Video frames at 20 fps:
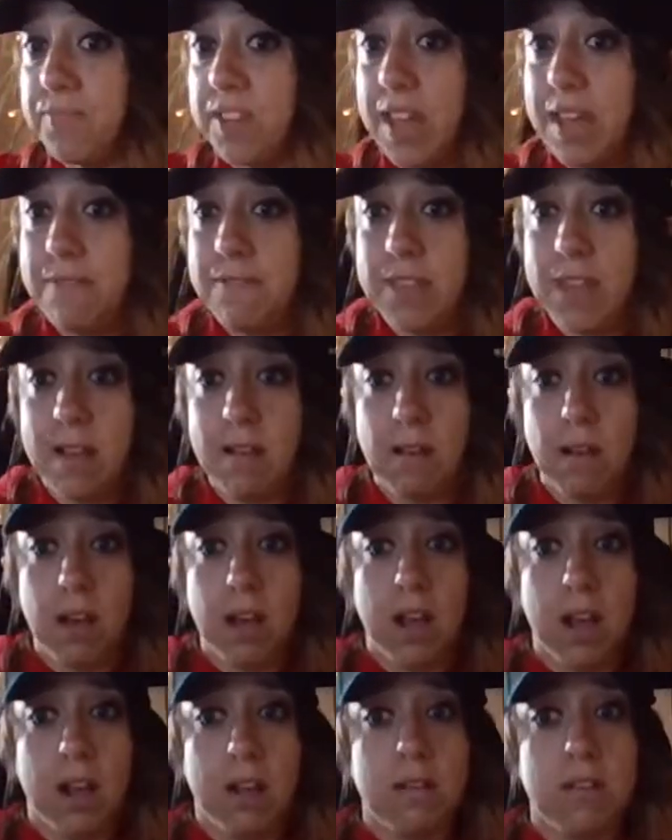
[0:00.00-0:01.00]
If there
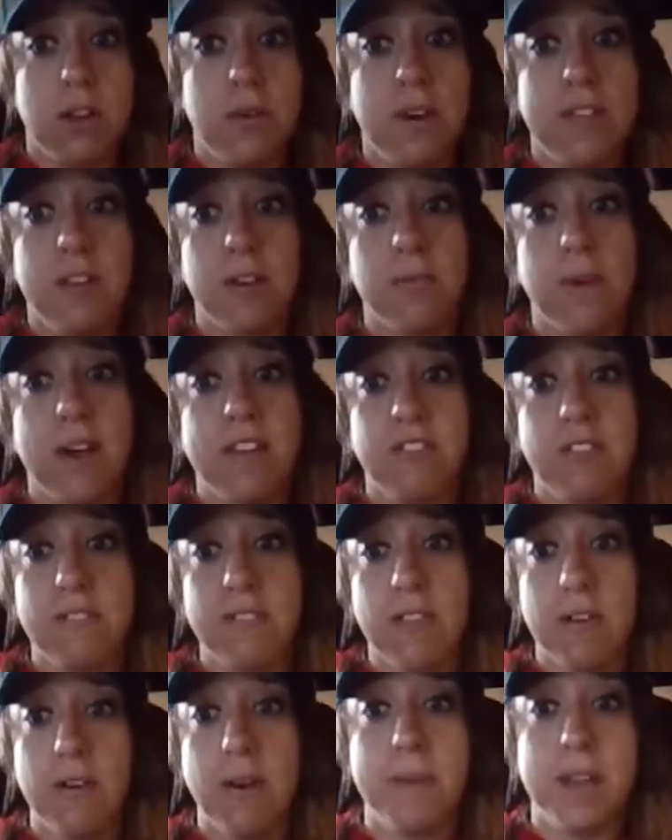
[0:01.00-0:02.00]
are no other
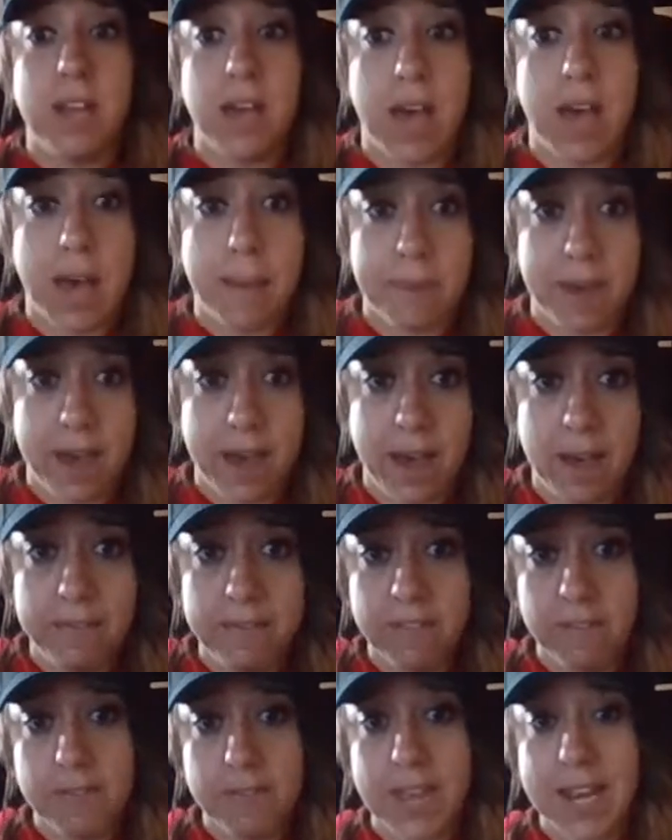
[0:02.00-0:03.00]
questions, though, I'm going to hop off
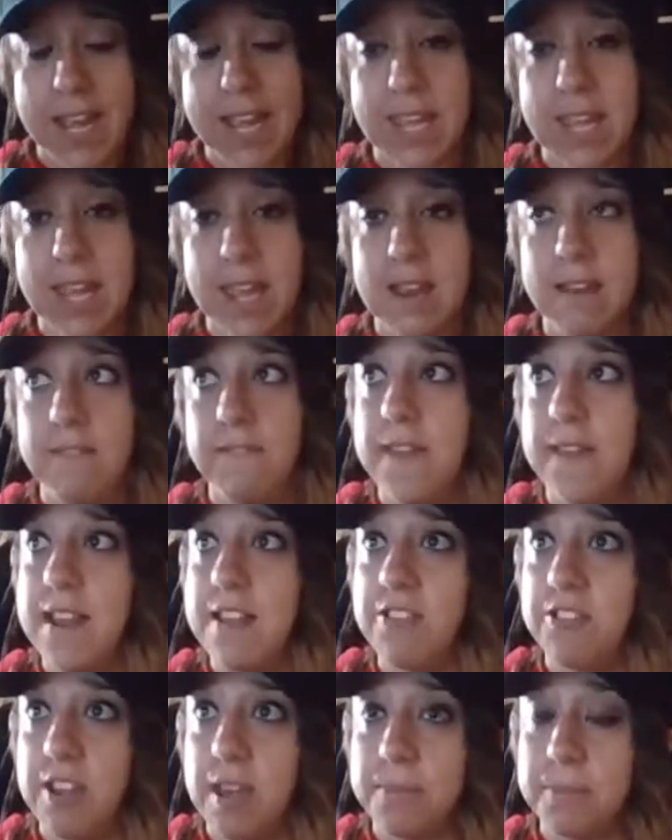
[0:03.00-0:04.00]
so that I can
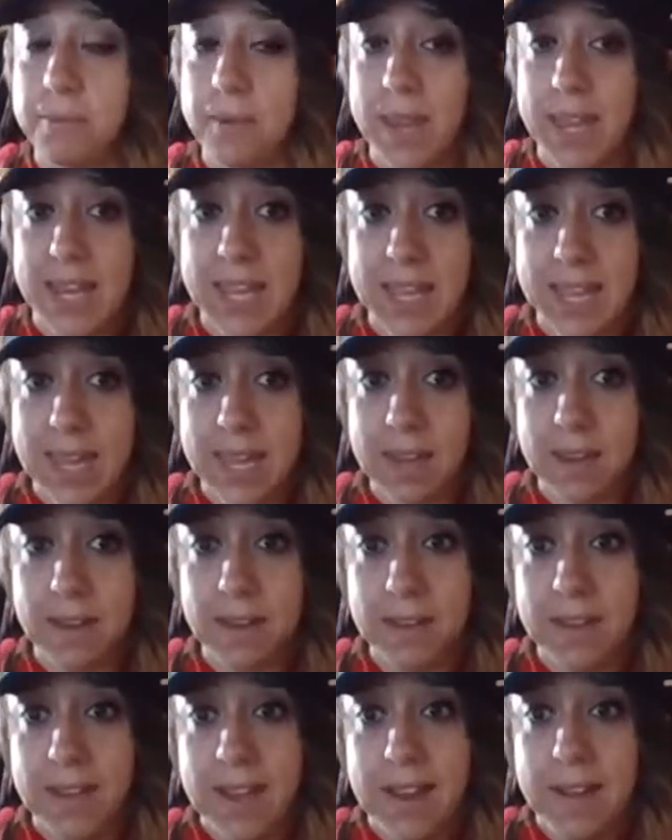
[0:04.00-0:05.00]
finish up grading
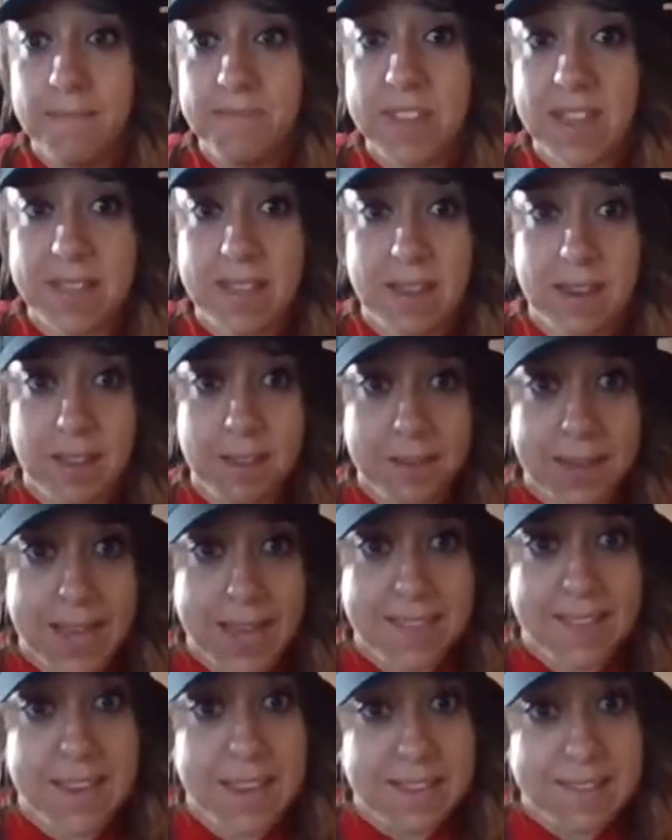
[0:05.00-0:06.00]
here. And then you
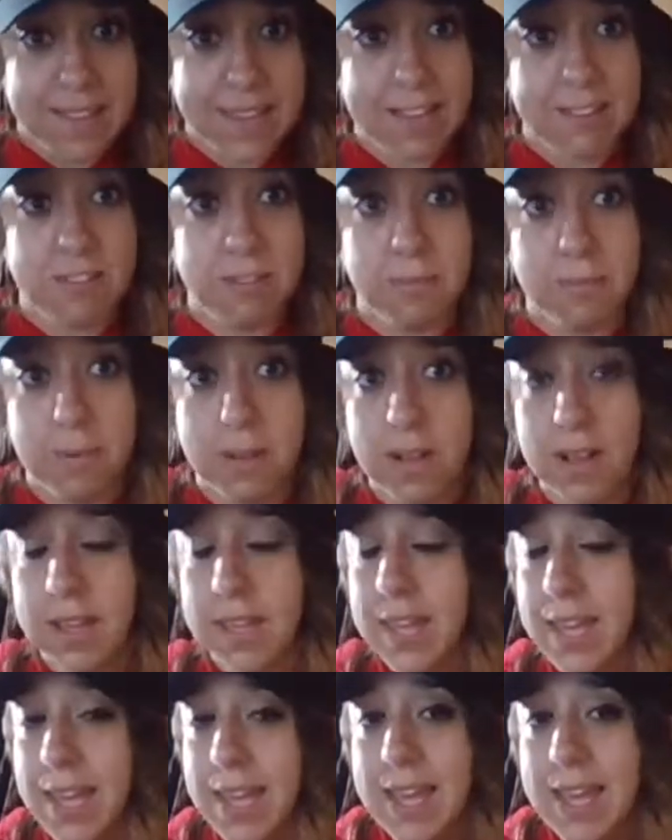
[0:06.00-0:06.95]
guys need to get to work.